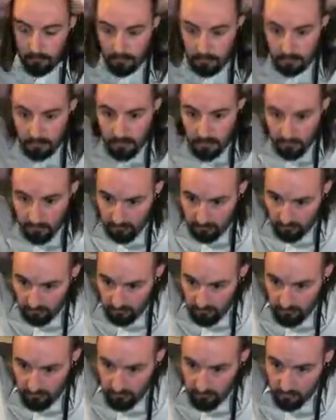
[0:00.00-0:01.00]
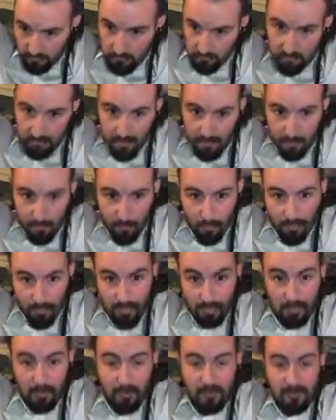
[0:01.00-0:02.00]
Yeah, it's 1:30 in the
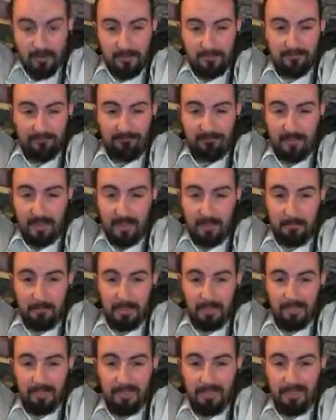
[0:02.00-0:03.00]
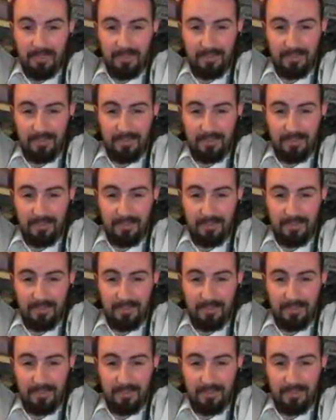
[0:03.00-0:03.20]
morning. I might try and get